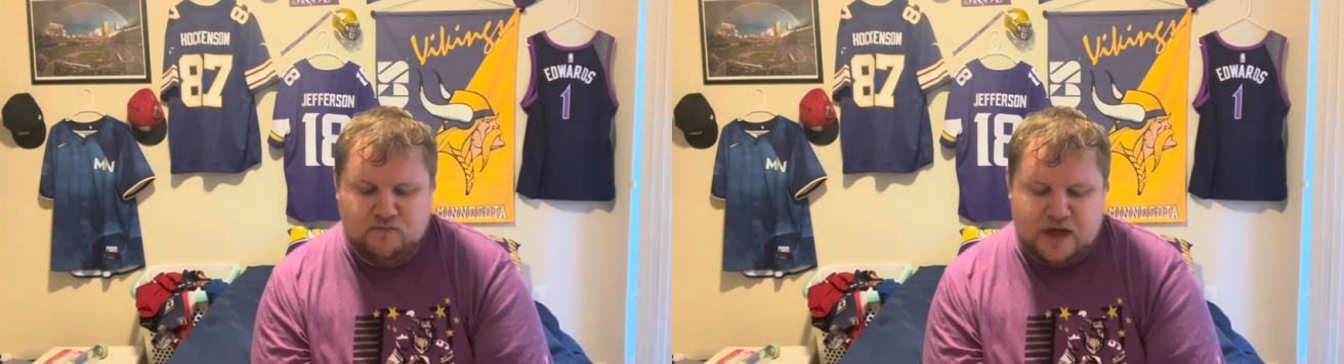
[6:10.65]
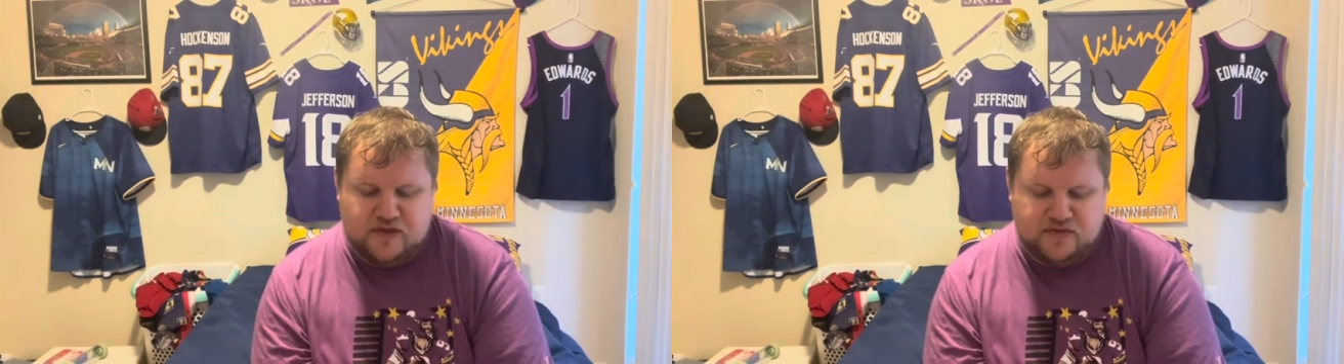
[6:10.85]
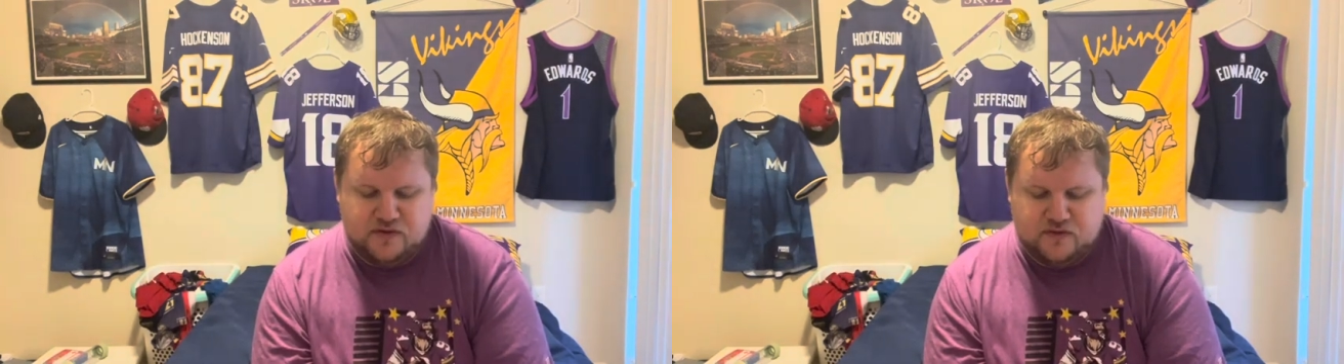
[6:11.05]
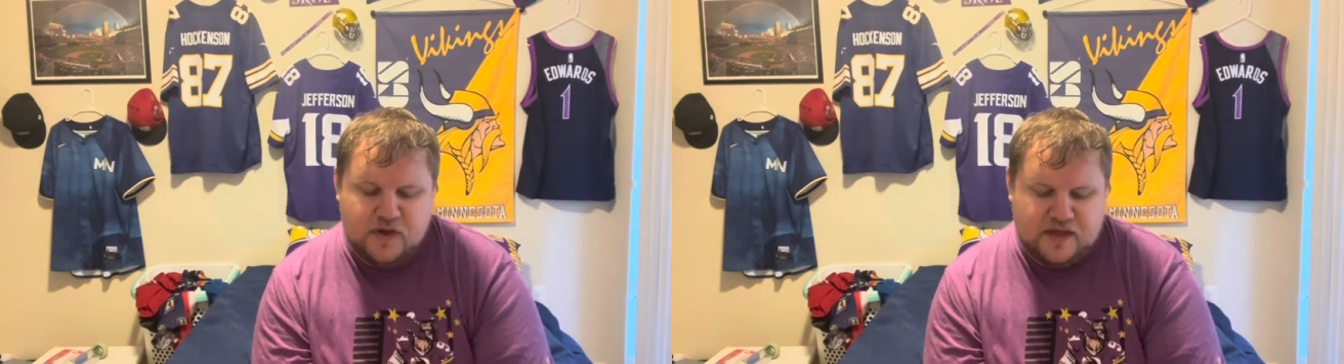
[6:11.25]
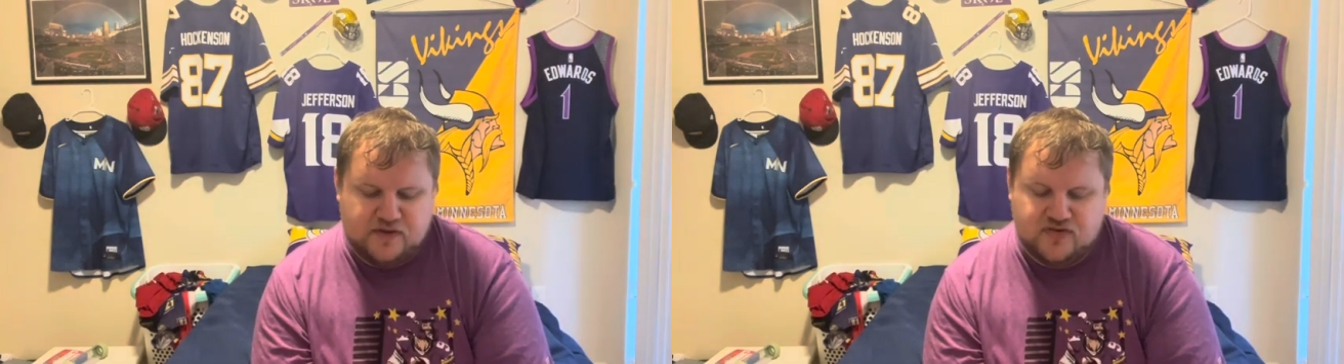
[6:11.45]
at
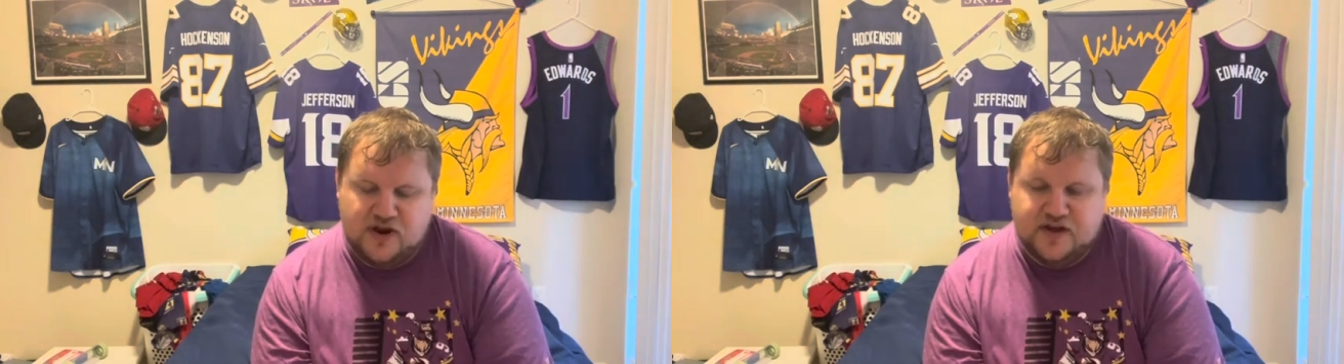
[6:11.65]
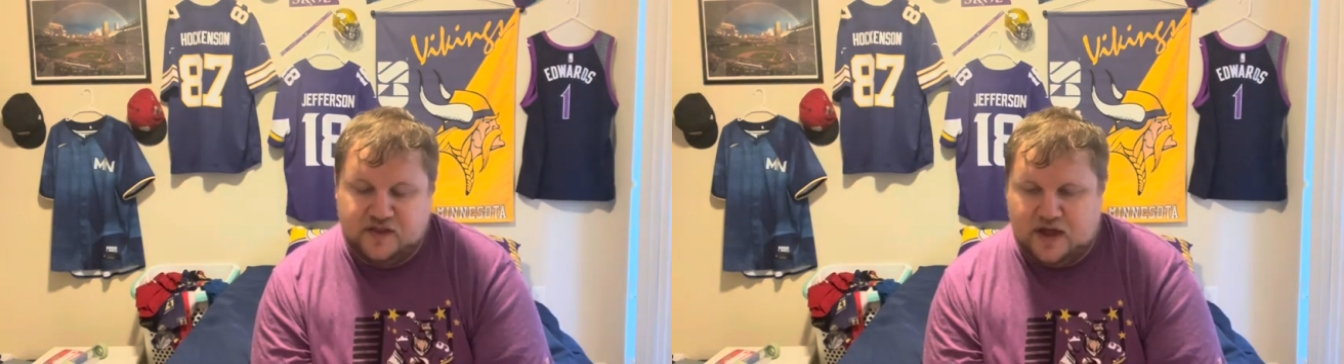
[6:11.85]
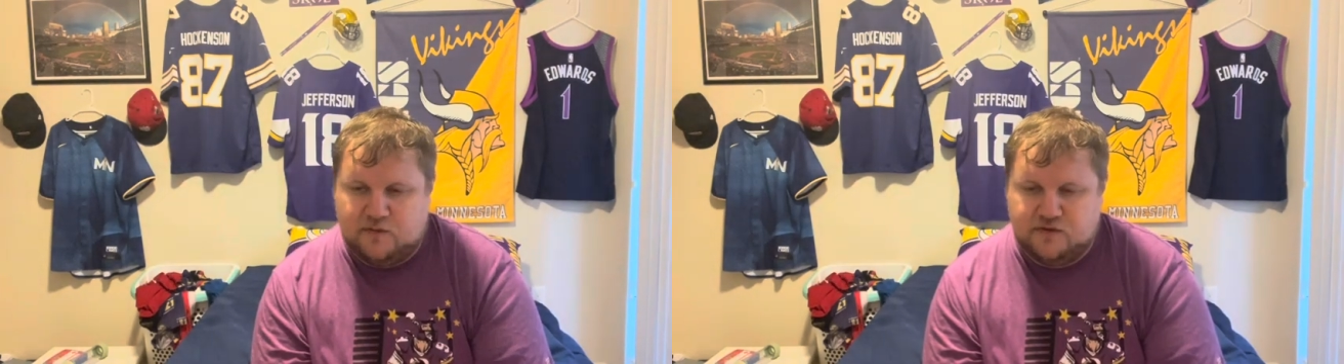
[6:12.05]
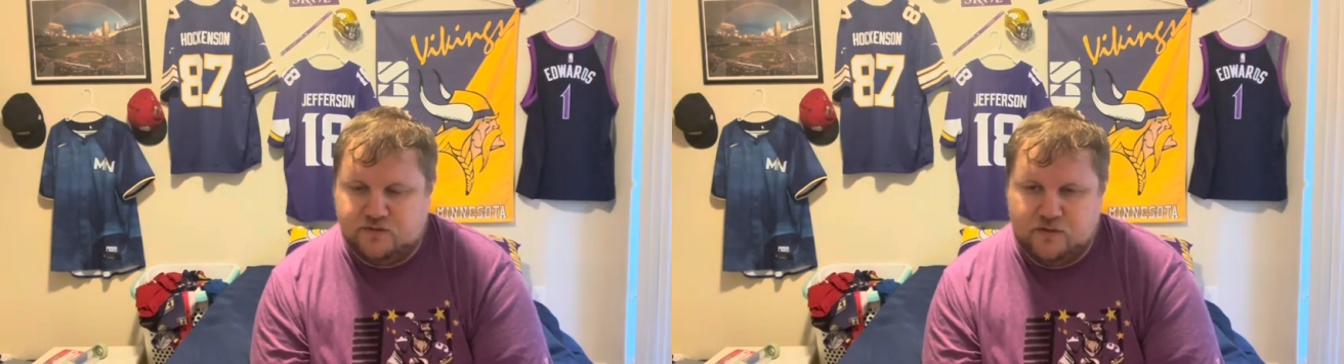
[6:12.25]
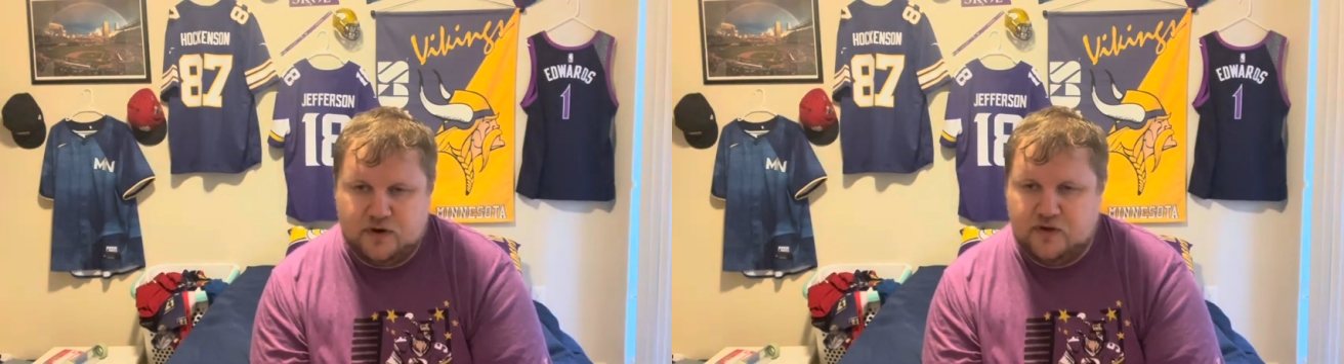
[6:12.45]
the trade deadline was
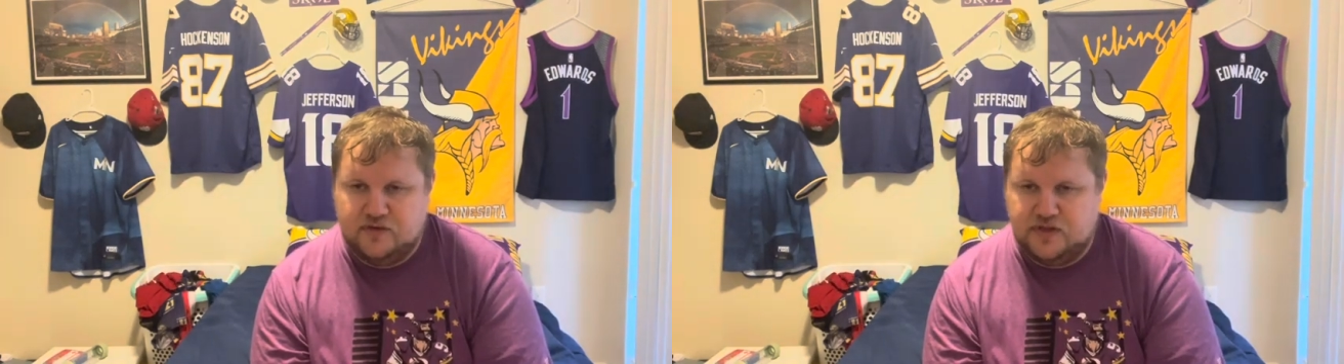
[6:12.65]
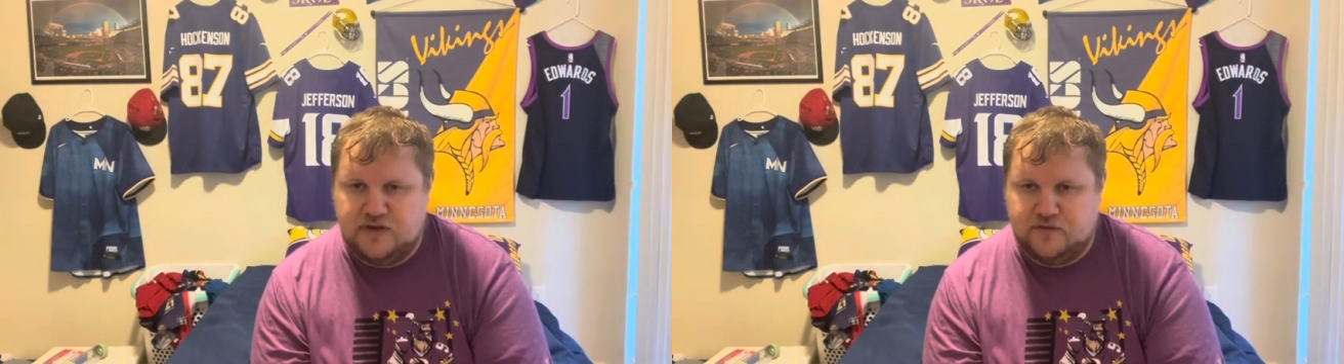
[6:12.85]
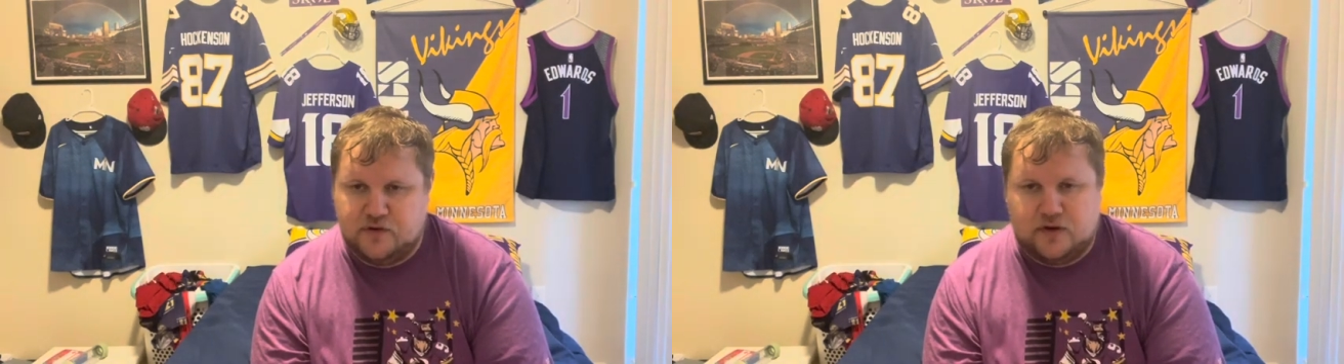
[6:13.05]
for a reliever,